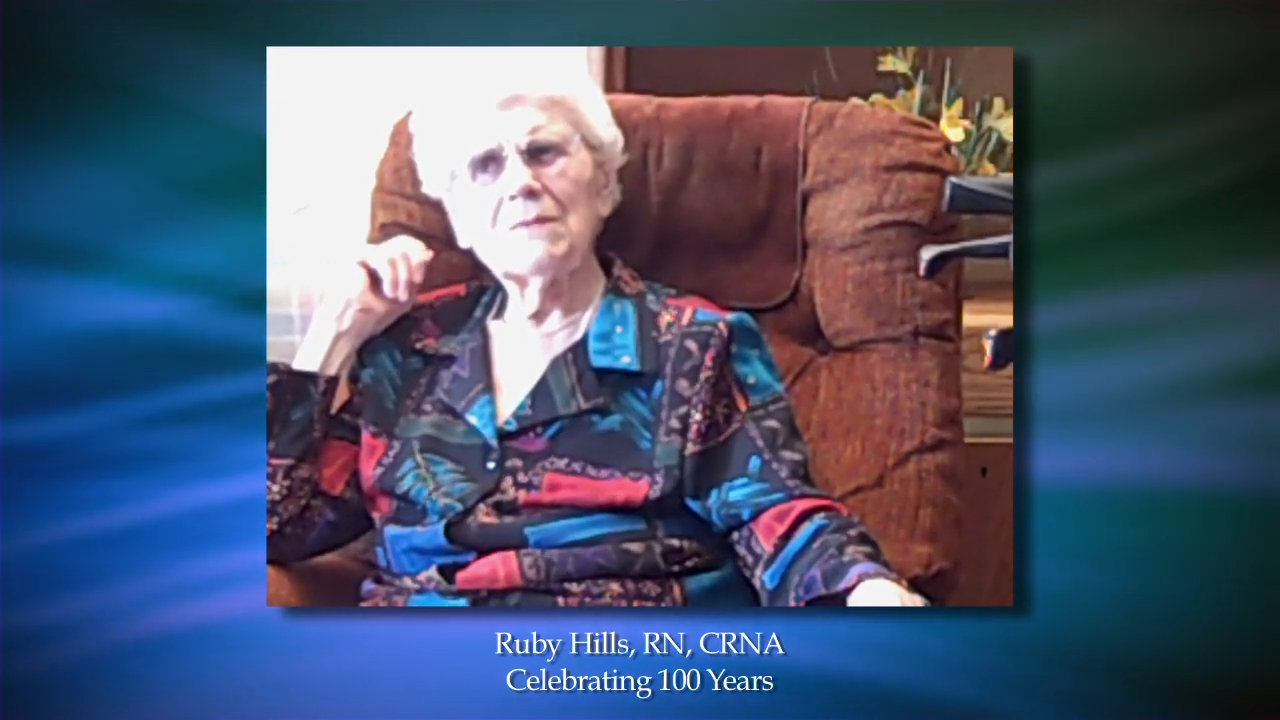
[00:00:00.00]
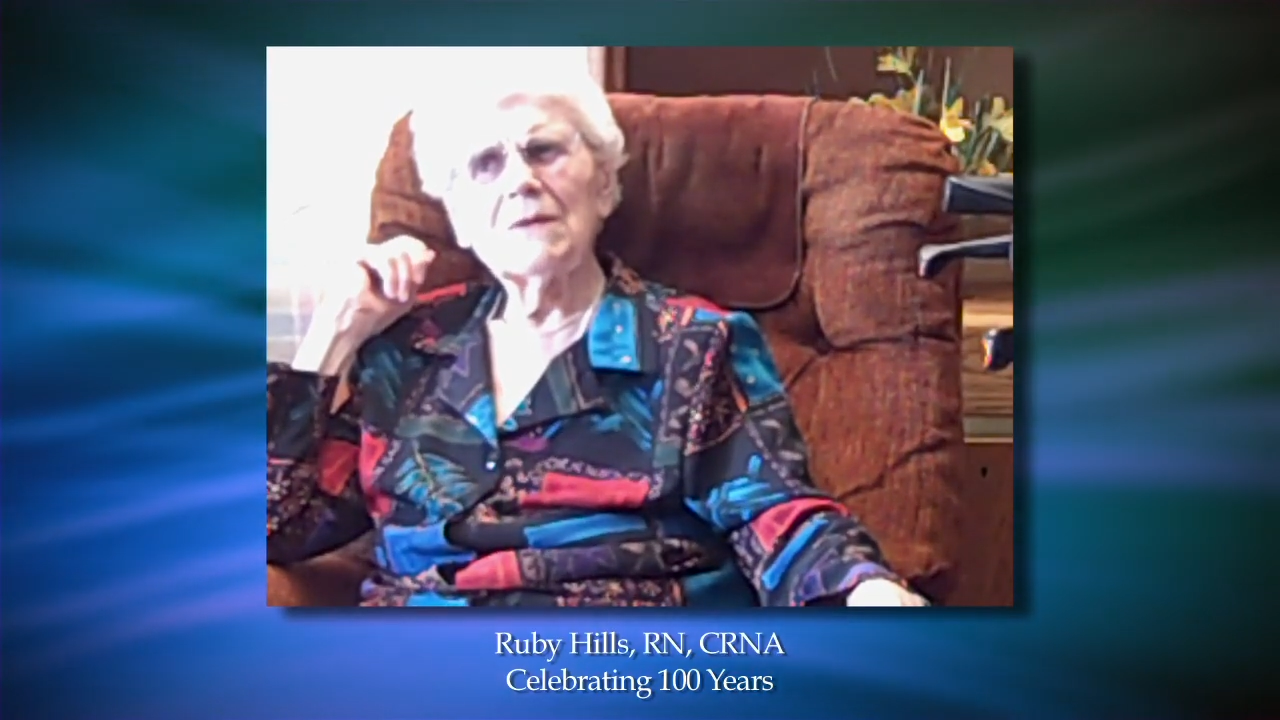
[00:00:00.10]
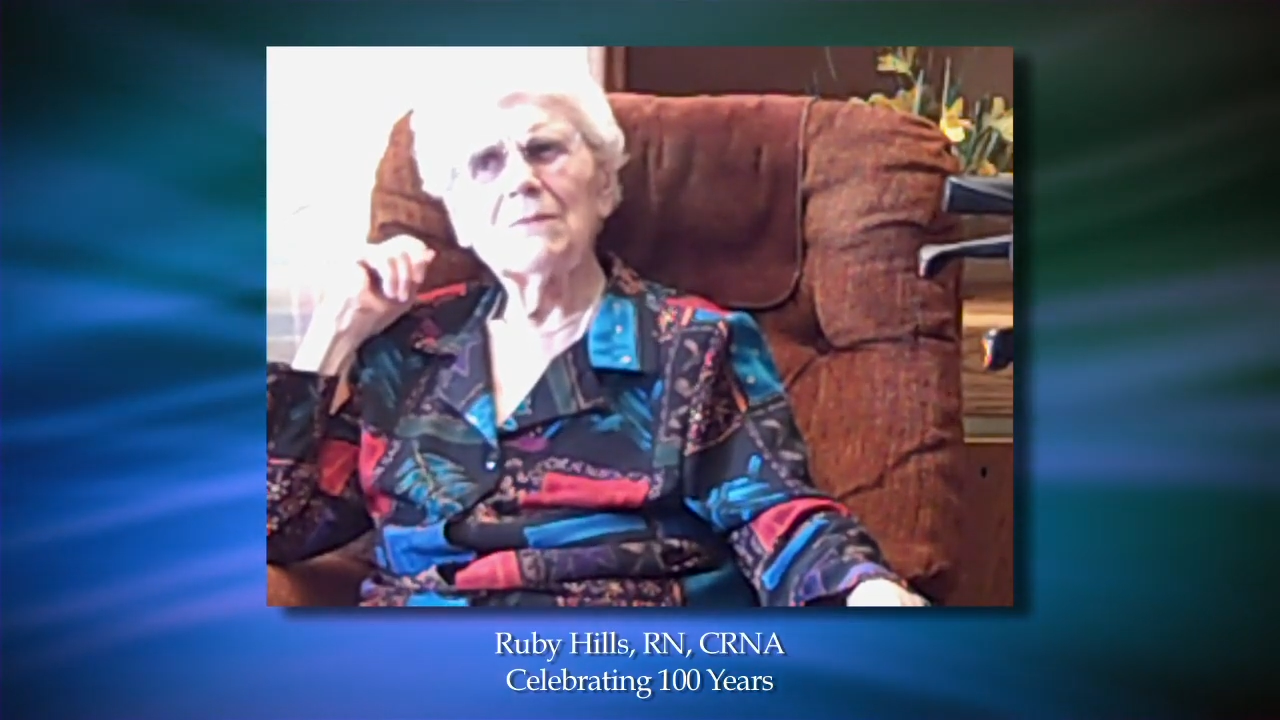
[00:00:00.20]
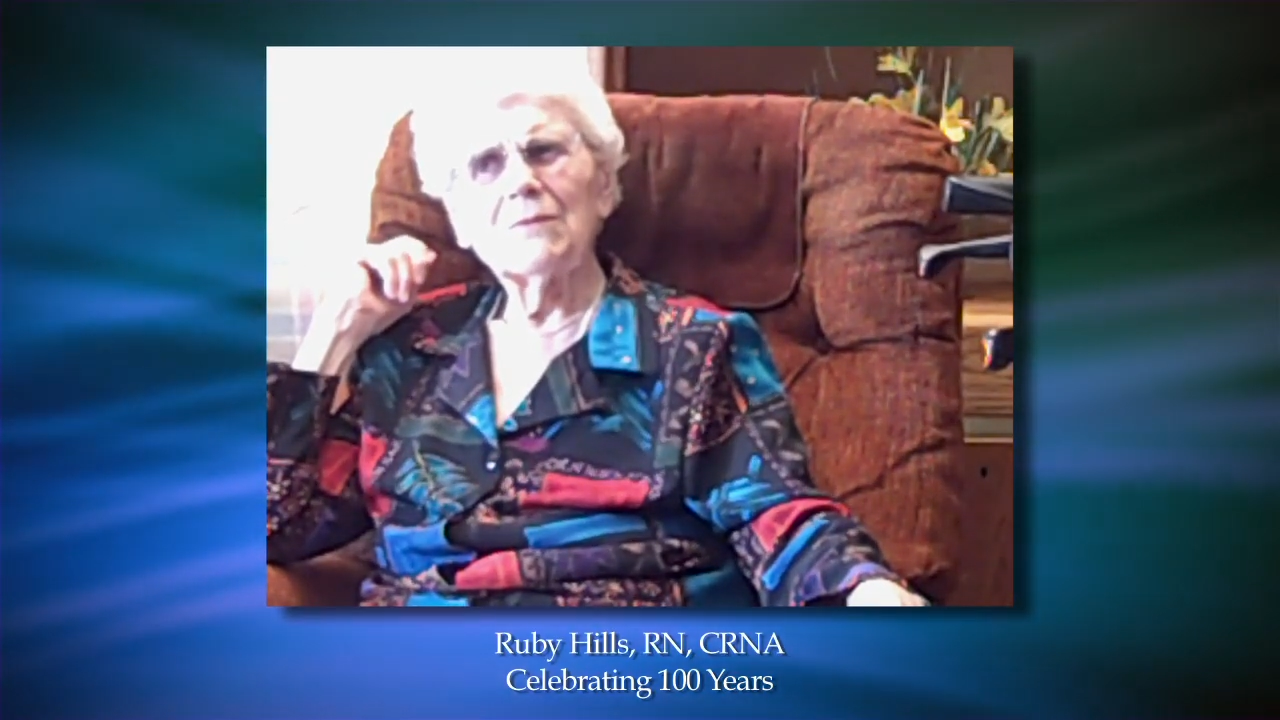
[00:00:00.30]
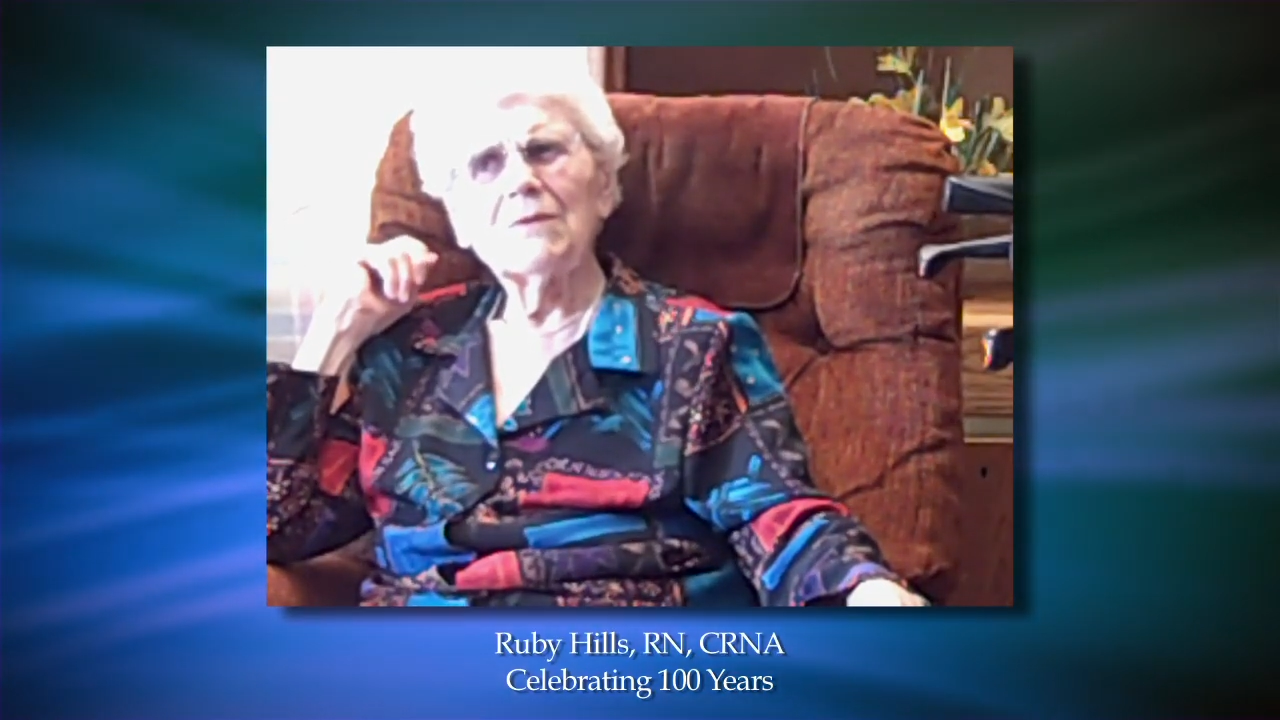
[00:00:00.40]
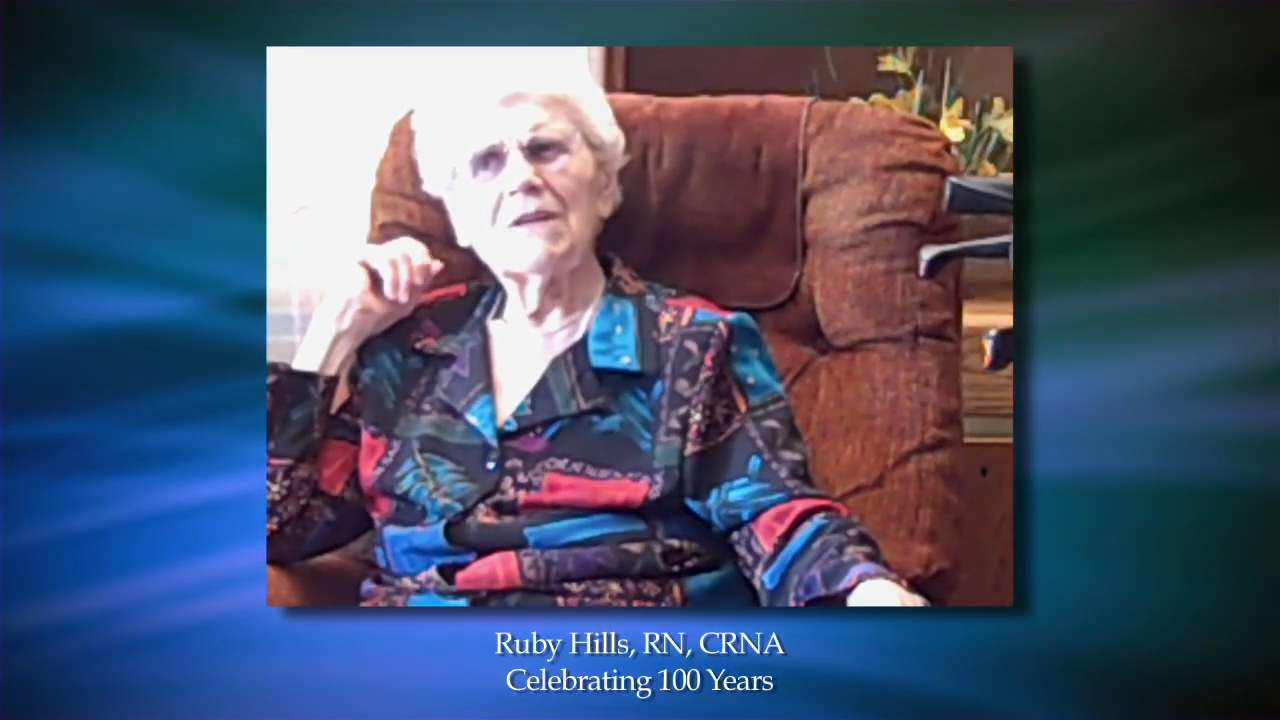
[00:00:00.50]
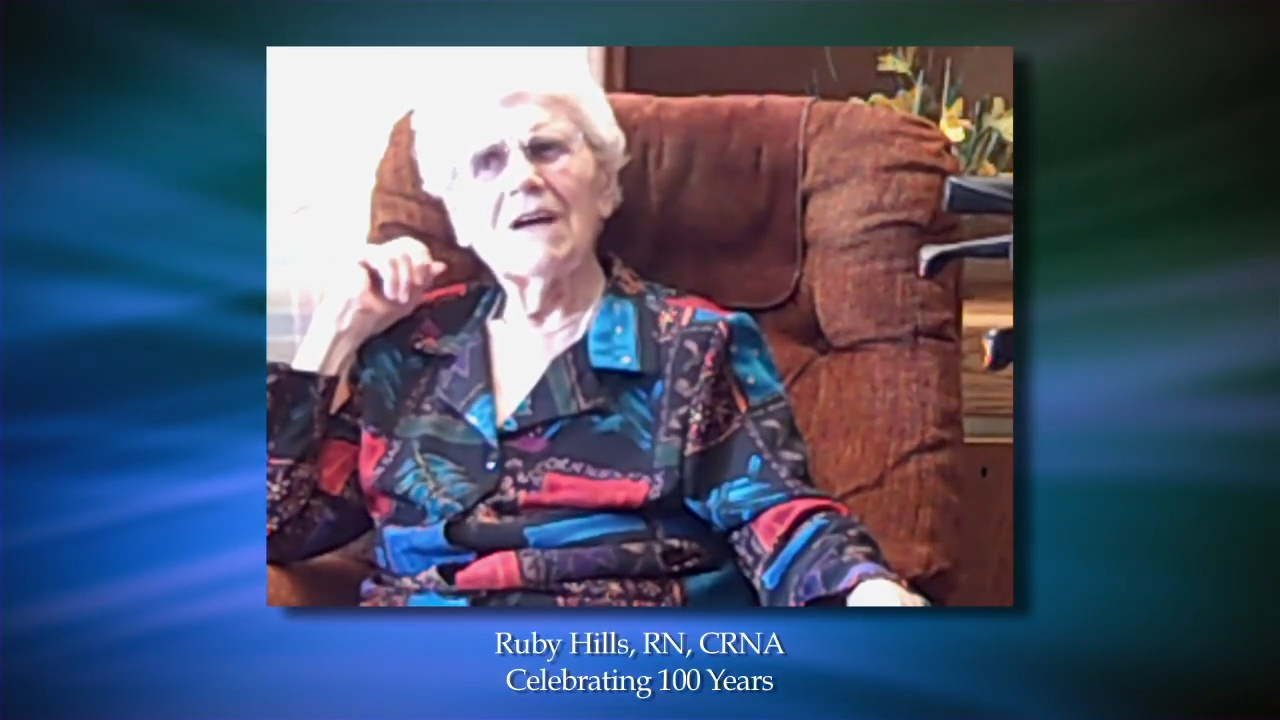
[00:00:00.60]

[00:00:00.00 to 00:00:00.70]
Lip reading: people,